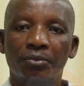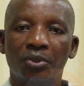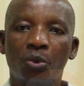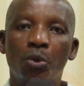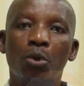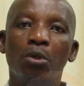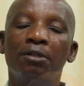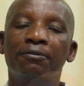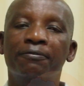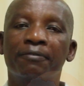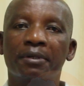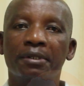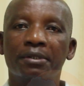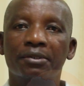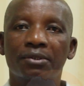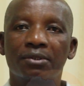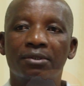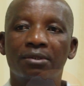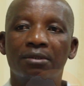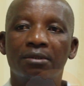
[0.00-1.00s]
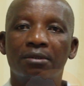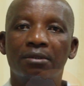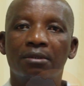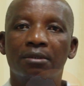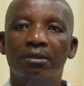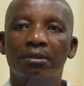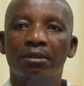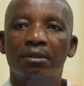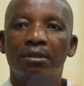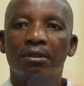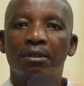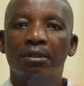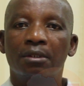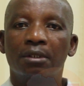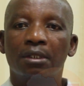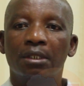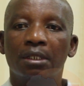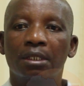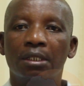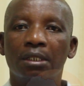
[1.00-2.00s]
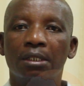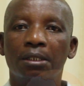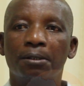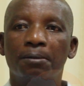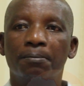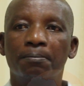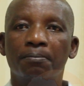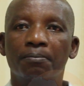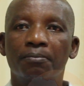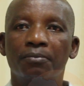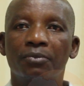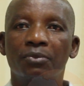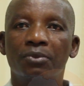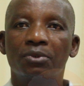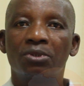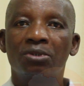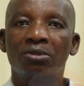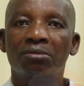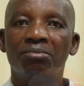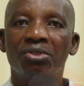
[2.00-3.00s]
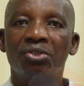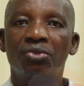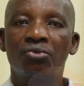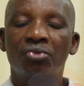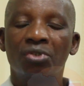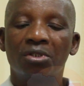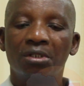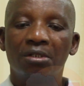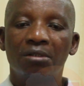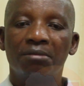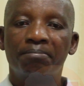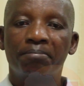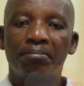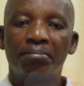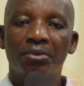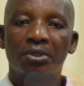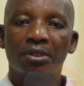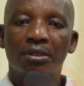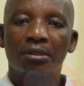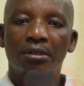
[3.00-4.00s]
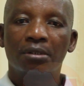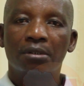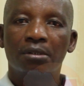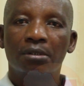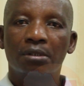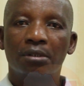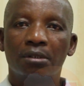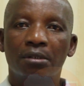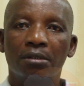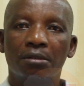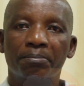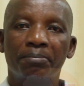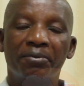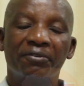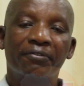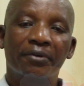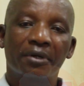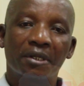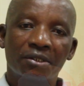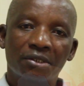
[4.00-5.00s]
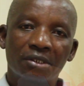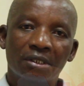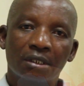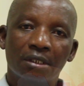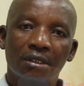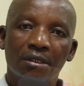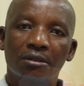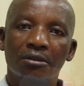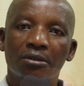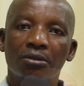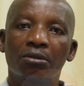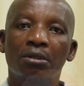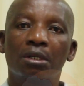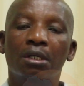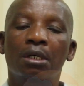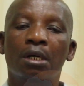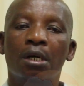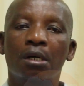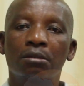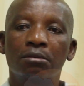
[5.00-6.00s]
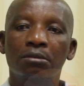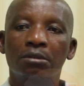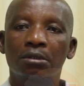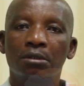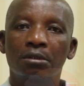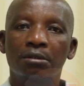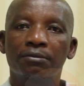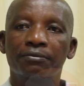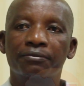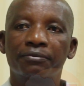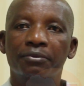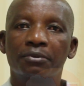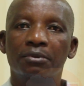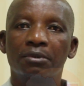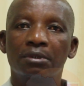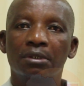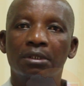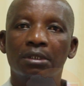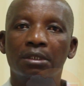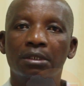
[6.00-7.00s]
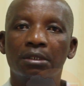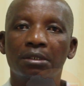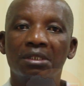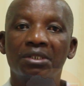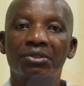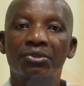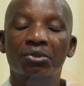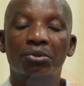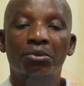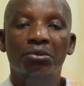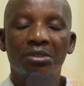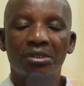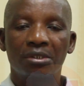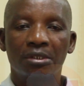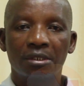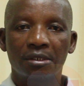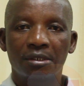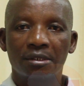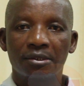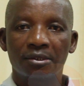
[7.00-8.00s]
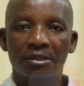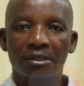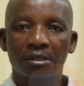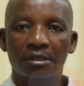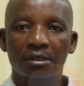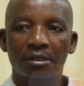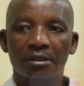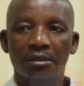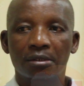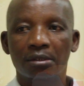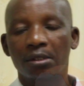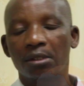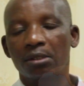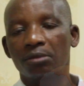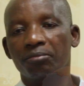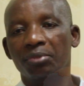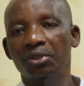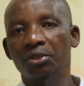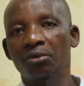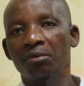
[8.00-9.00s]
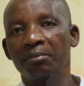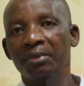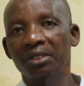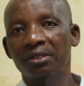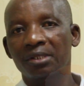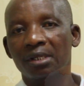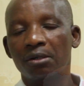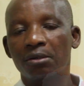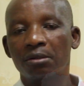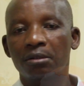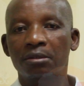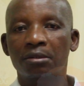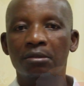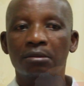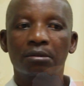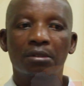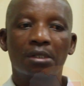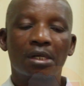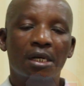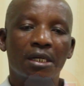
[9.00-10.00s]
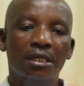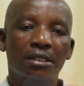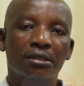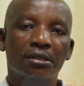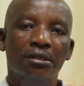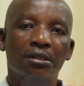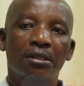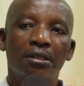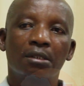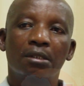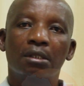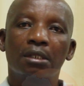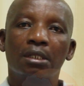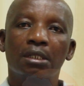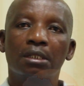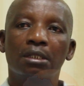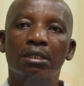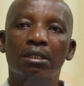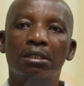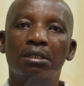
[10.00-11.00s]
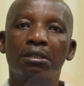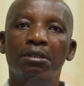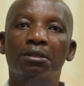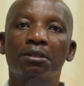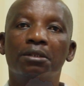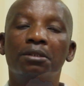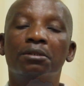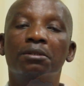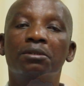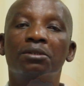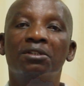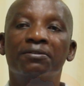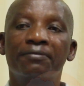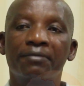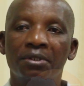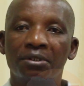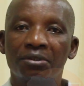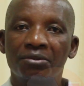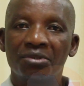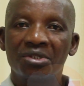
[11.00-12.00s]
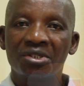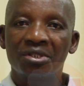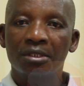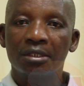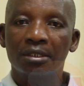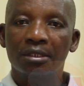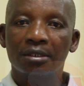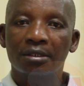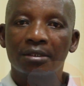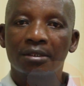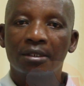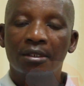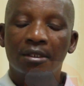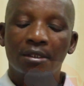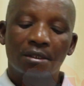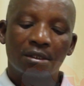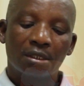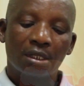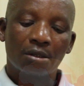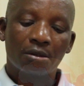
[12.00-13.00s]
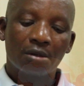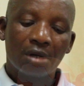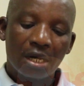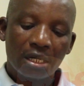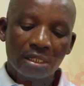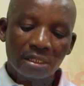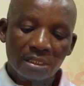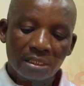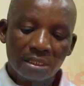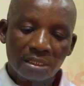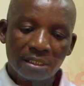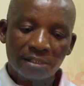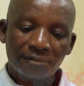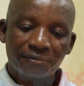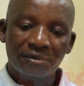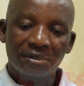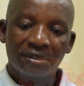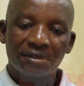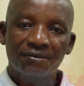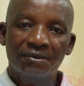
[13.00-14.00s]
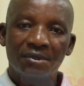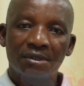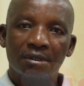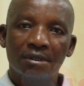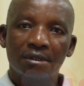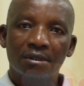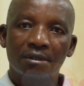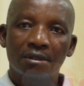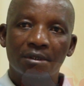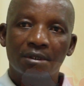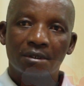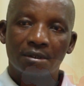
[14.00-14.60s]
qualifies to be treated preferentially on account of its originating status. But COMESA also has a different criteria. Now, under AfCFTA,